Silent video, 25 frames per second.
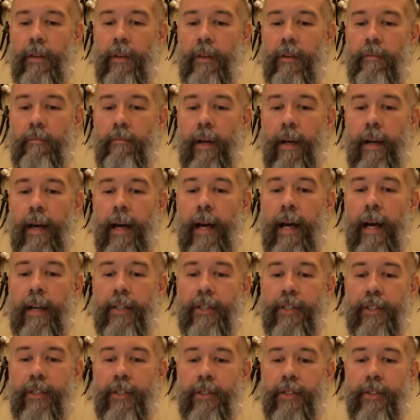My
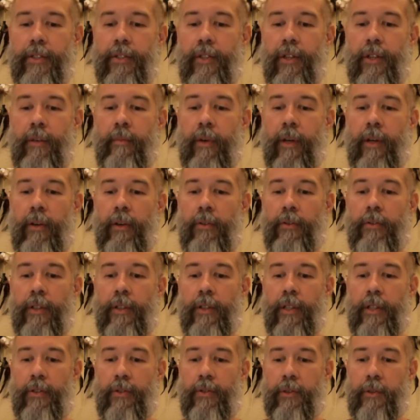actions are my
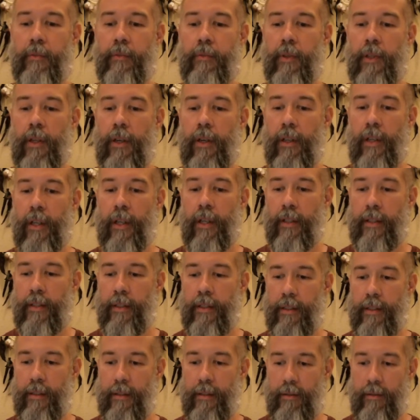only true
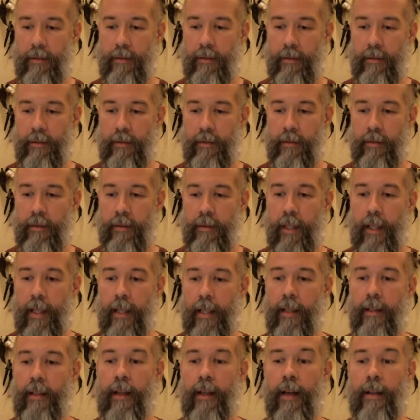belongings. I
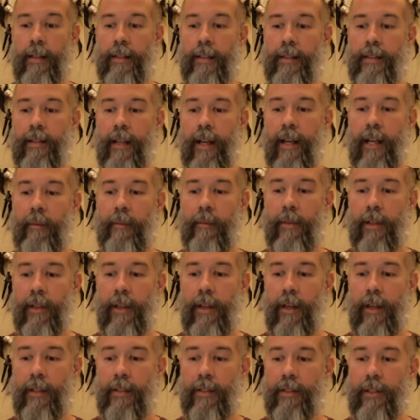cannot escape the
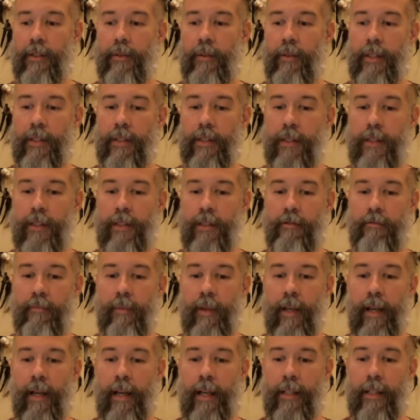consequences of
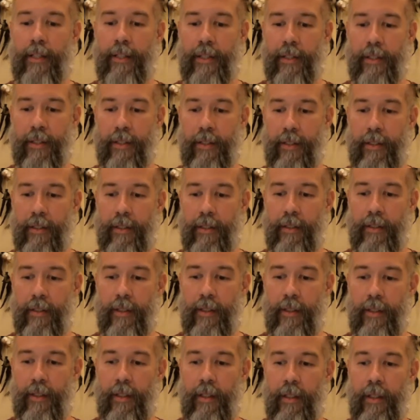my actions.
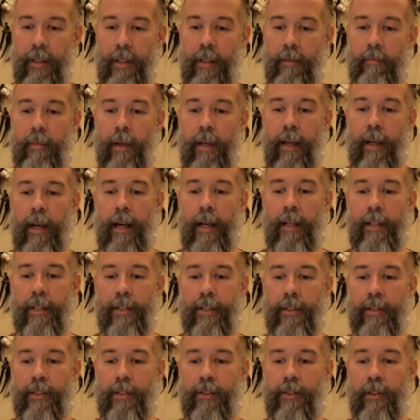My
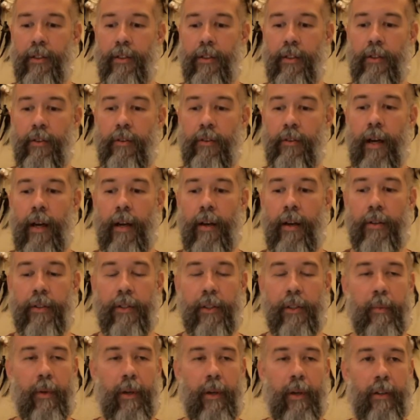actions are the ground
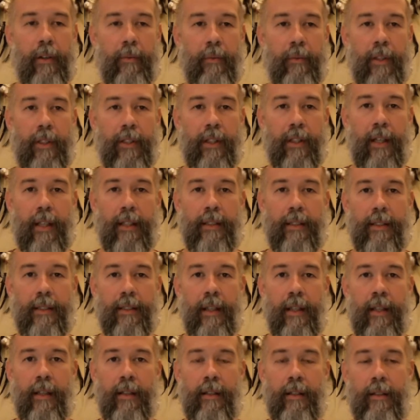upon which I
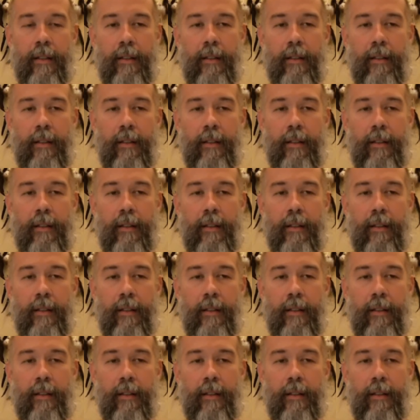stand.